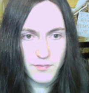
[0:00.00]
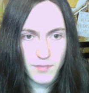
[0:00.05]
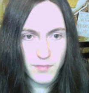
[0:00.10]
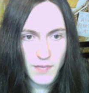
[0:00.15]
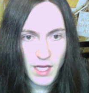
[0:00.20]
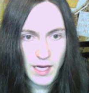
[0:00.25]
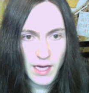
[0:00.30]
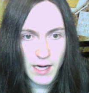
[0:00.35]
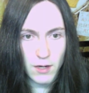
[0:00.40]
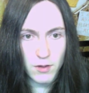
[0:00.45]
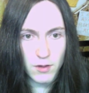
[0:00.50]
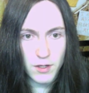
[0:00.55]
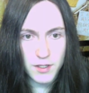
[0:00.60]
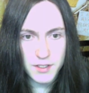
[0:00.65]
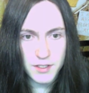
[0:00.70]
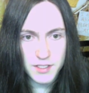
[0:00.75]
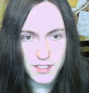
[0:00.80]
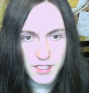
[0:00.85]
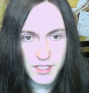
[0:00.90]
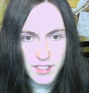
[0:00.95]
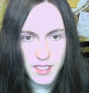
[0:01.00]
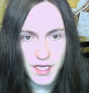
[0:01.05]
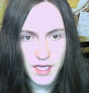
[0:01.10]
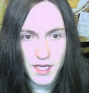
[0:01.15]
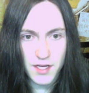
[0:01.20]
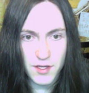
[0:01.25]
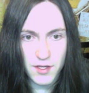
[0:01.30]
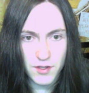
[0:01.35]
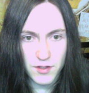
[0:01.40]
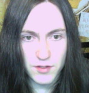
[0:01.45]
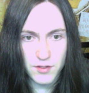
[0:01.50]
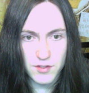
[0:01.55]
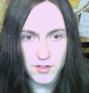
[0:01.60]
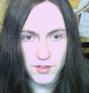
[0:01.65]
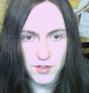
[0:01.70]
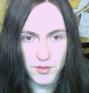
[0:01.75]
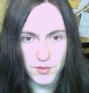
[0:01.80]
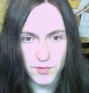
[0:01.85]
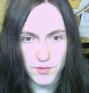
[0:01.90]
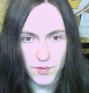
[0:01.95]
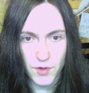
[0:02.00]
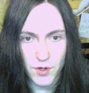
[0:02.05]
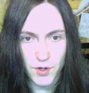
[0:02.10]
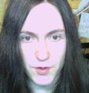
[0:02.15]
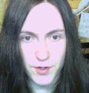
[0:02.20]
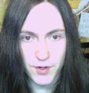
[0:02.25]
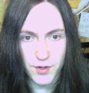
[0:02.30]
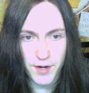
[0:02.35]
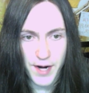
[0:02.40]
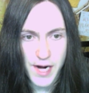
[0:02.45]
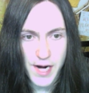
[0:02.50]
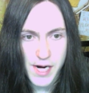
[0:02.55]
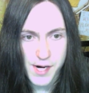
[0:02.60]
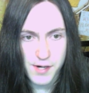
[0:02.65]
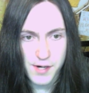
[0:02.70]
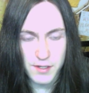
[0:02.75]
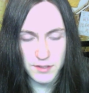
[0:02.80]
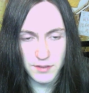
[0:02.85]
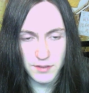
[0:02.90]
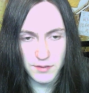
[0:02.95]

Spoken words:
How long does it take to grow your hair?